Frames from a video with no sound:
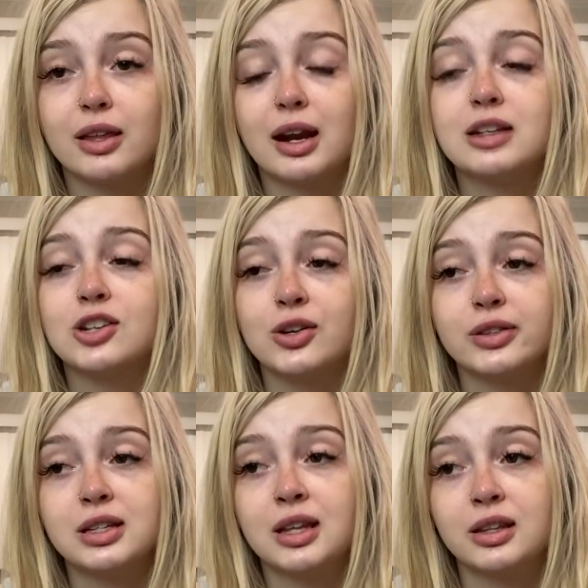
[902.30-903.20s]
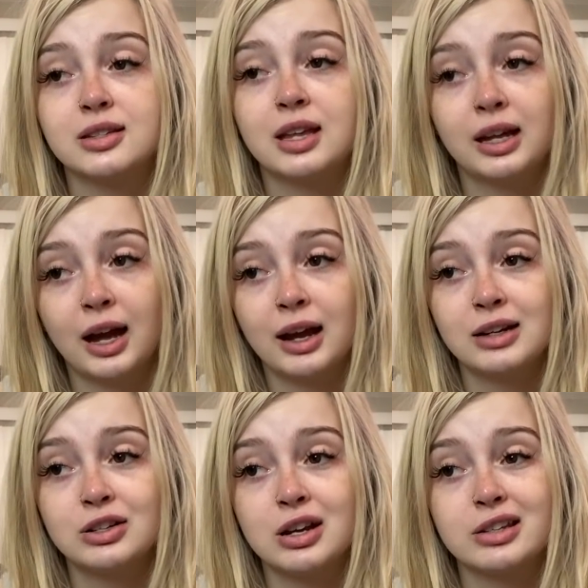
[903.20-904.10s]
then I don't think that the
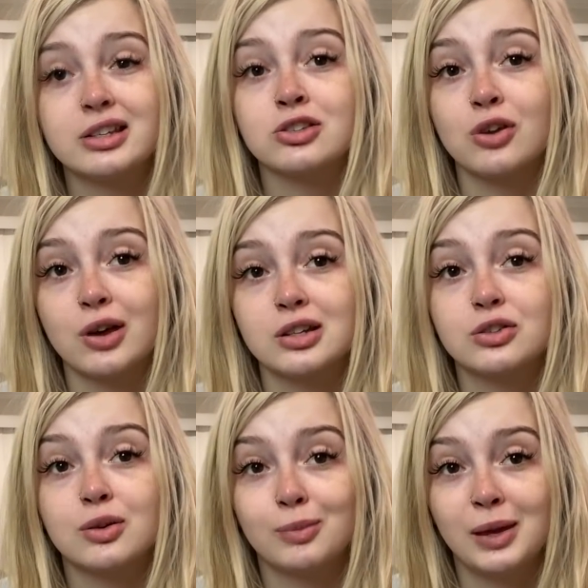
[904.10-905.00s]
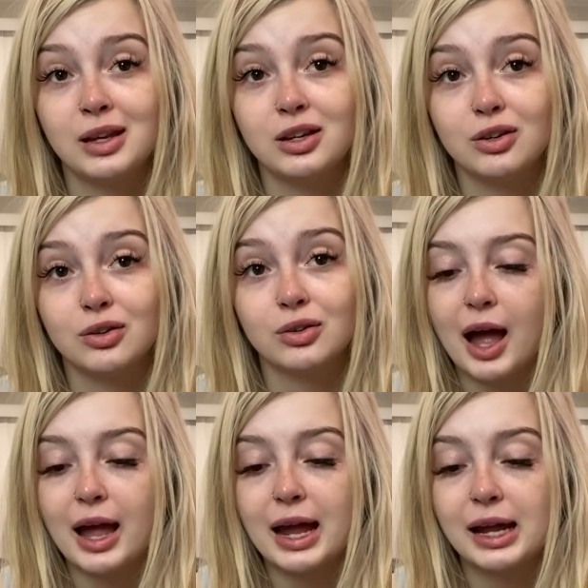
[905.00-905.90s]
psychiatrist is going to admit you.
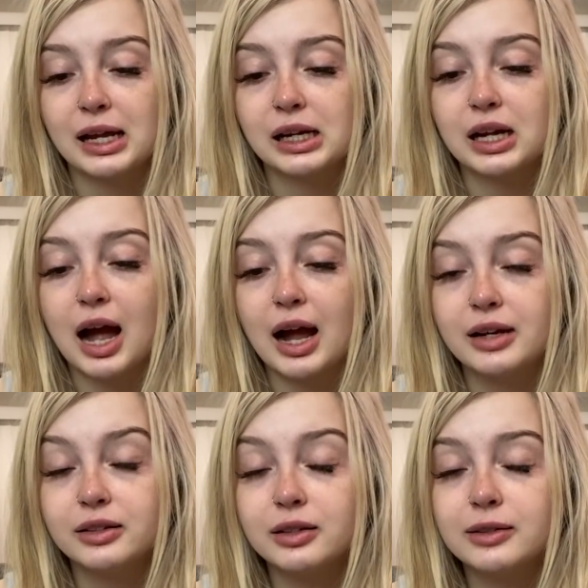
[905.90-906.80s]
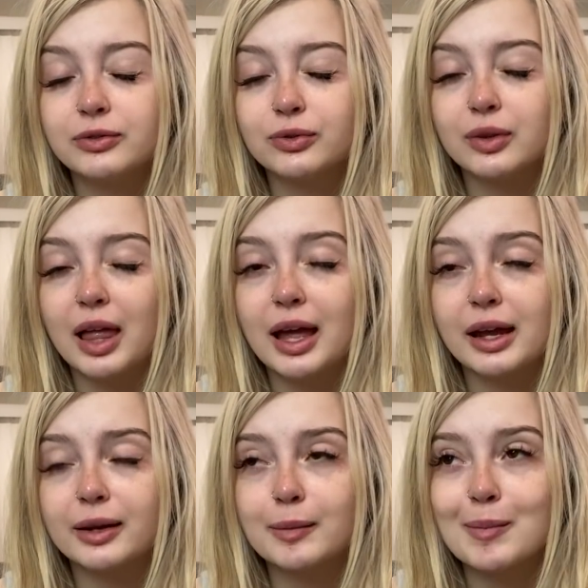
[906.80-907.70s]
I kind of
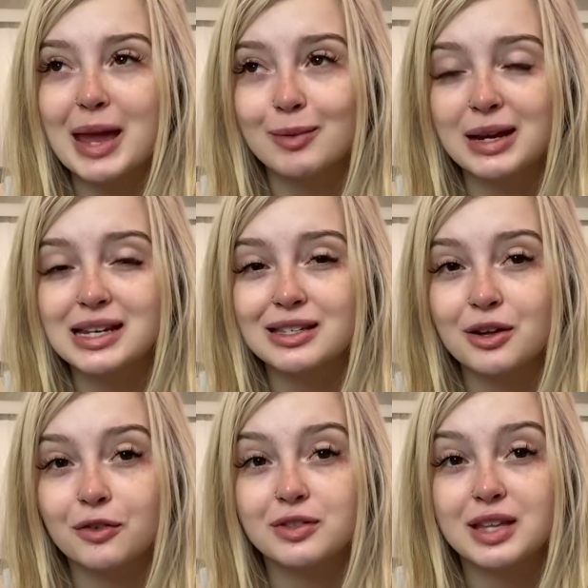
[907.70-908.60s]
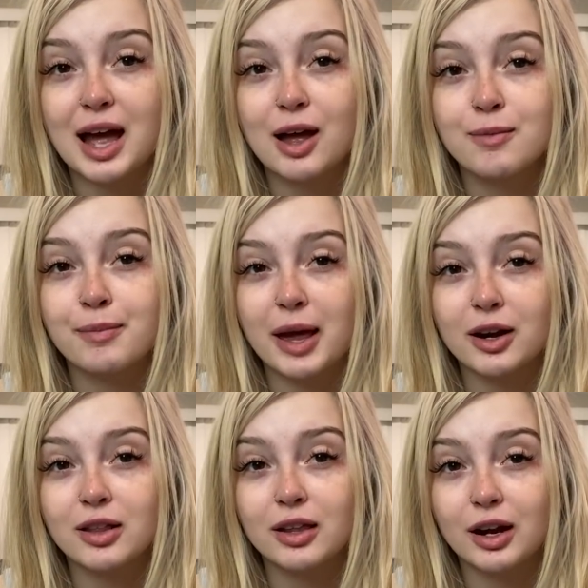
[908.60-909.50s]
like made myself sound
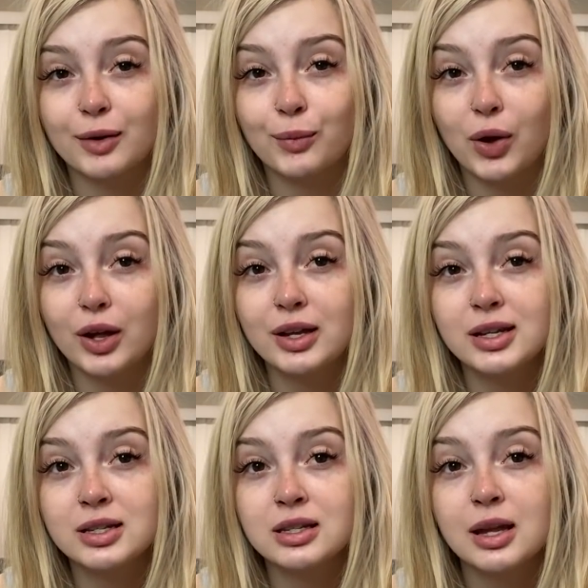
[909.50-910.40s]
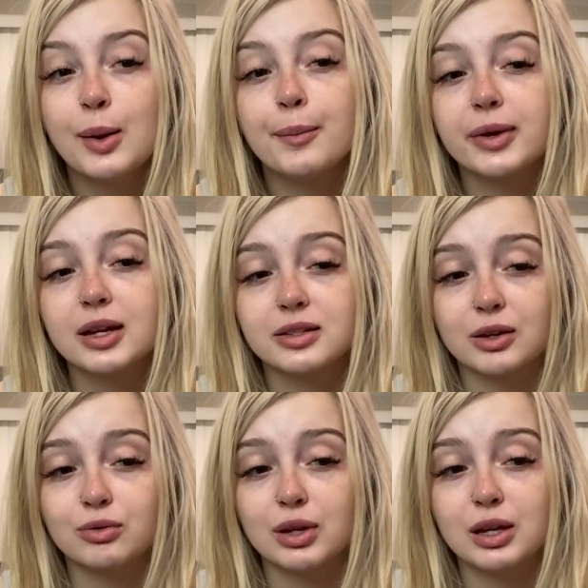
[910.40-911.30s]
better than I was, because I
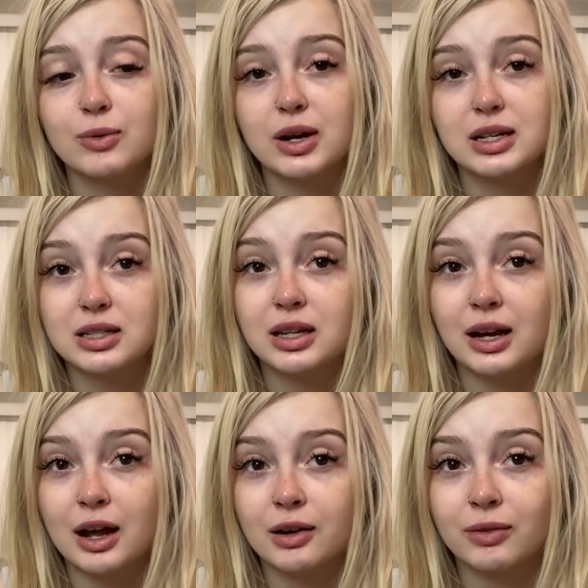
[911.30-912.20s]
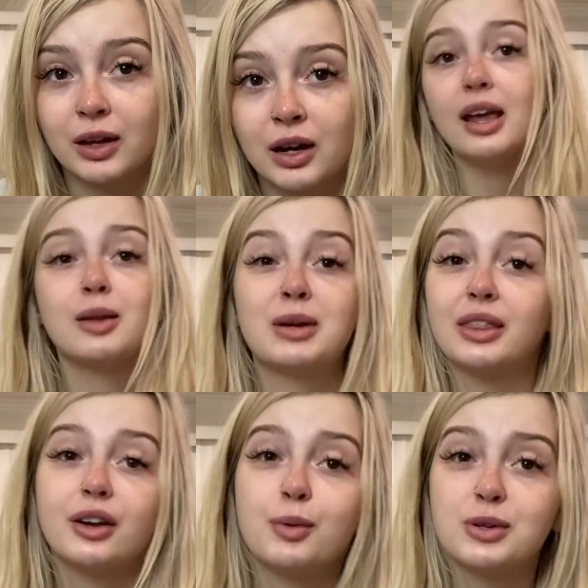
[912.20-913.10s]
really wanted to get out of there. And
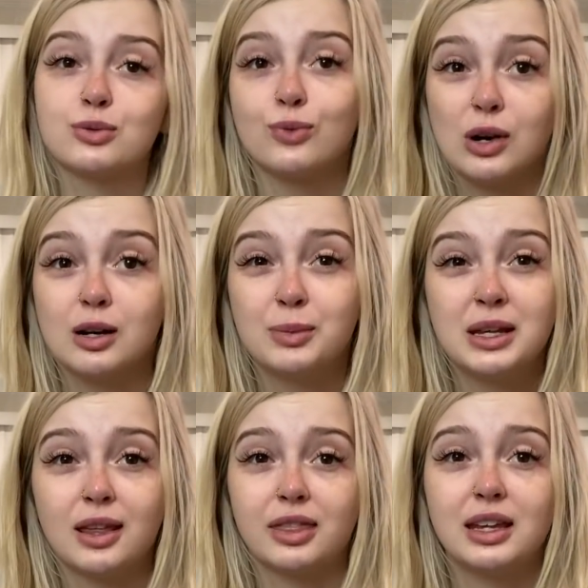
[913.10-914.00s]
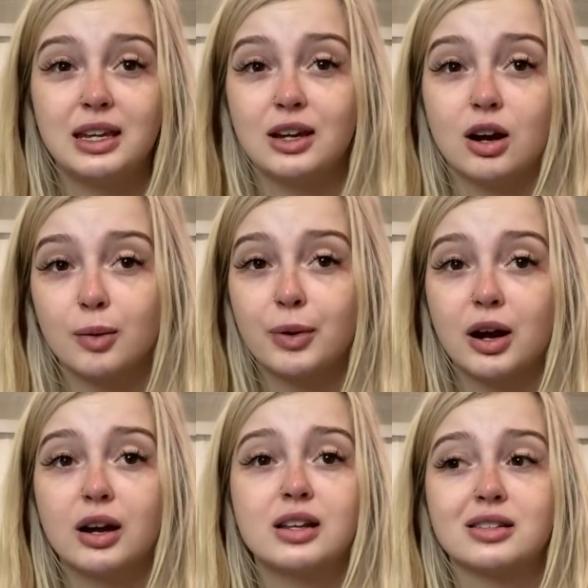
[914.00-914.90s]
my therapist warned me that the ER
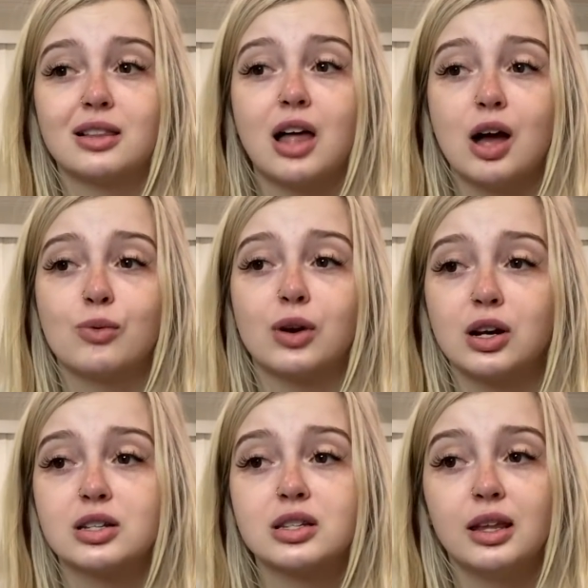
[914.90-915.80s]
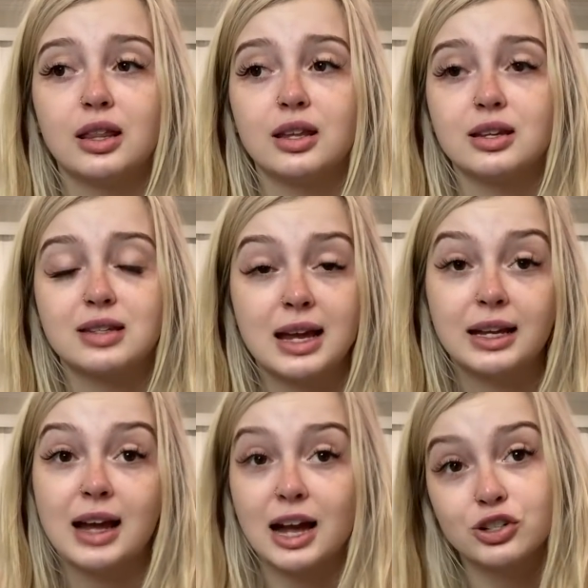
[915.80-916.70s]
part is a lot worse than the
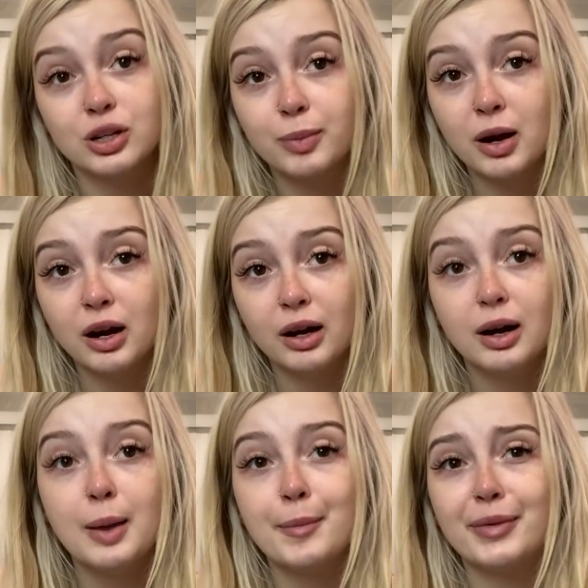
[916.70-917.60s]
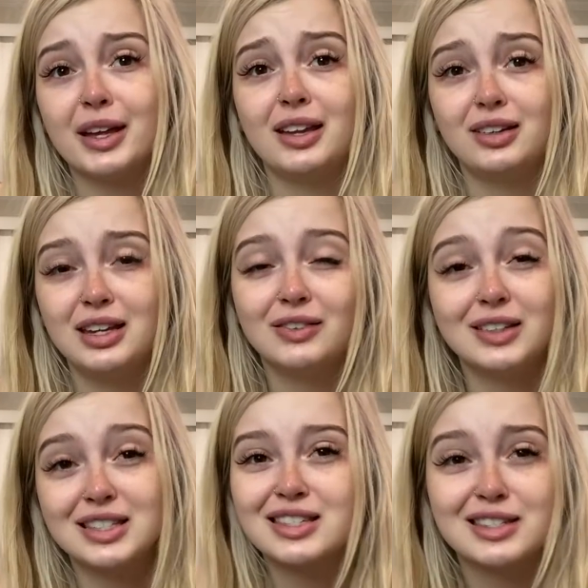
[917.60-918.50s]
psychiatric part, but
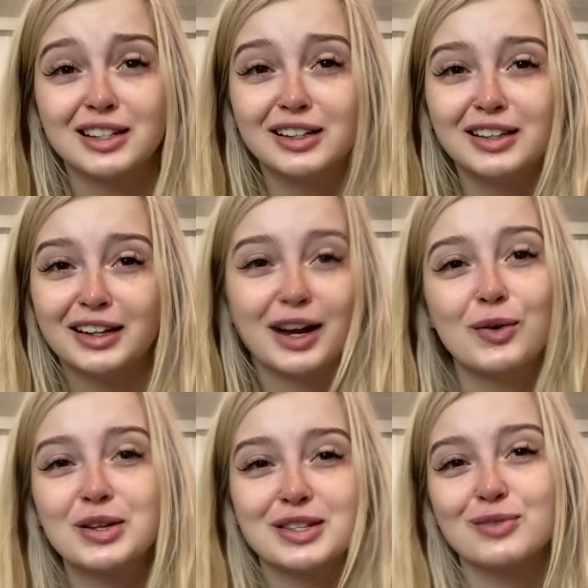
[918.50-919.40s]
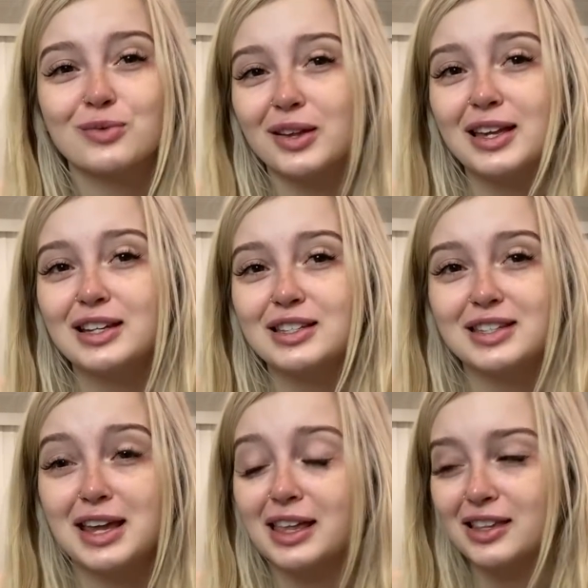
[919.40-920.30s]
even still, like, I wasn't willing to
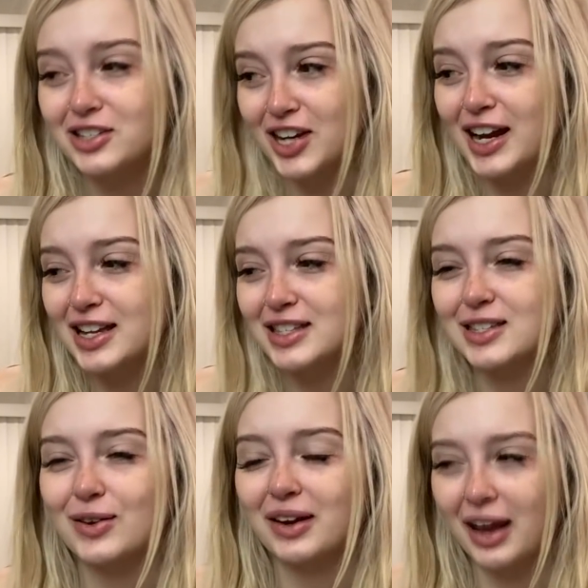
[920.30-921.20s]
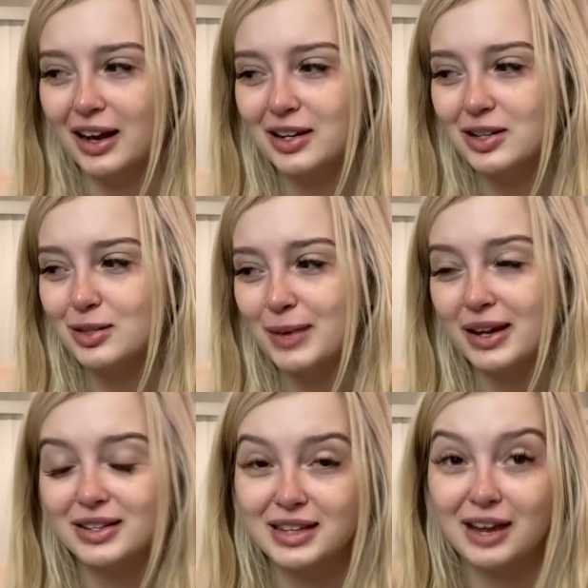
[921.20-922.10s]
take the chance, so I kind of just
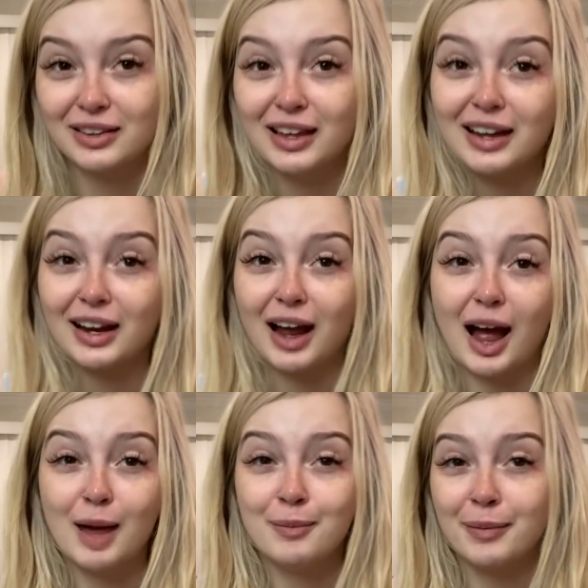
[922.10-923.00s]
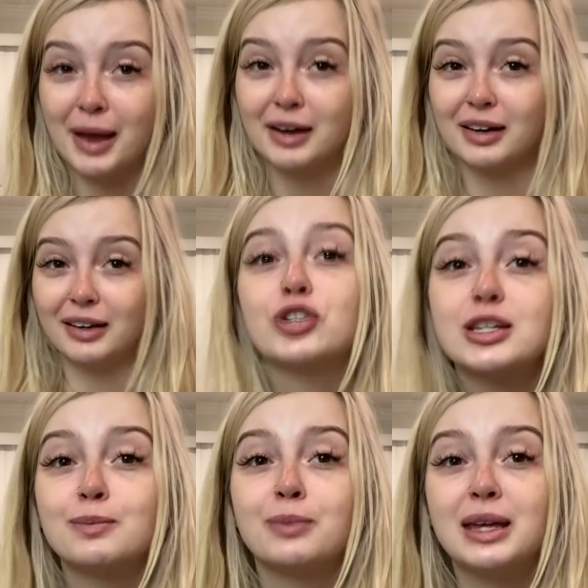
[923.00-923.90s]
made it sound like I'm better.
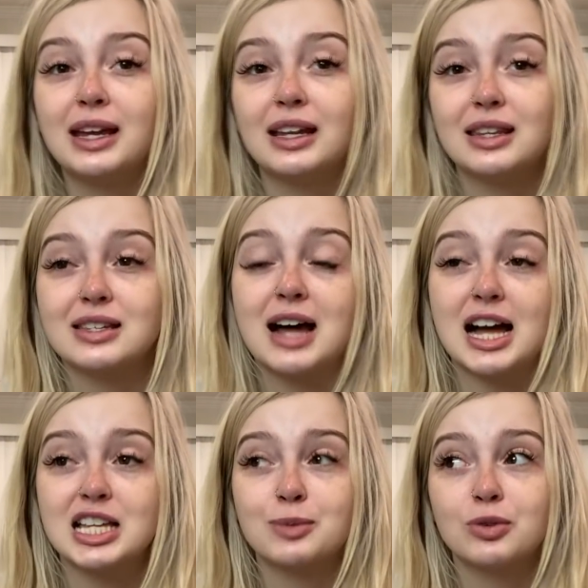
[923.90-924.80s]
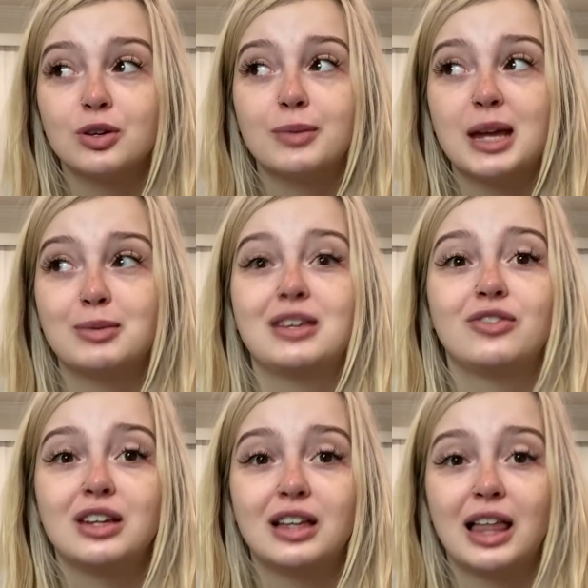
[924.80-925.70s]
Just being in this hospital made me
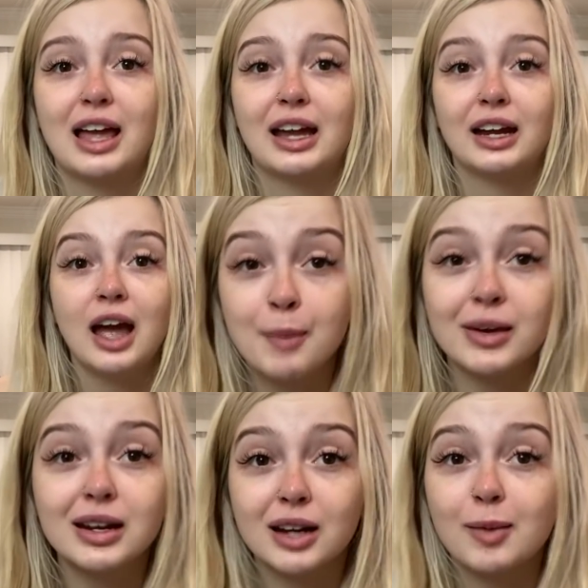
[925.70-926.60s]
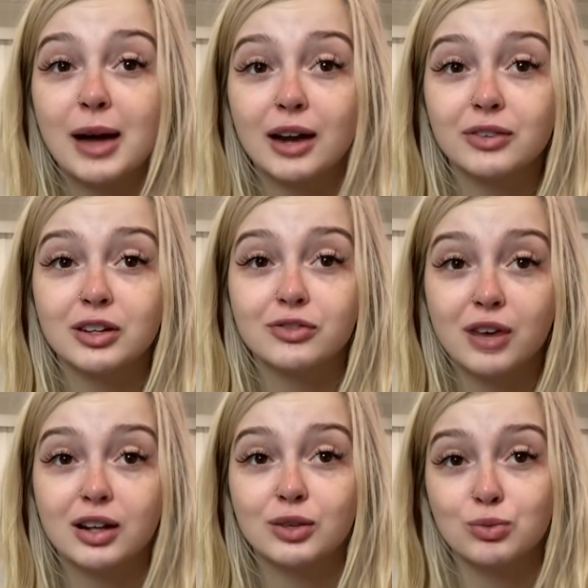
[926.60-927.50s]
feel like I'm gonna come out of here
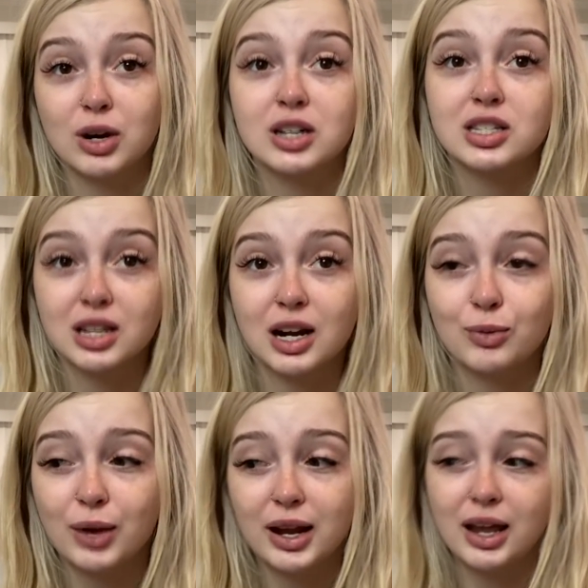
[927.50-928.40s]
fucking worse than I went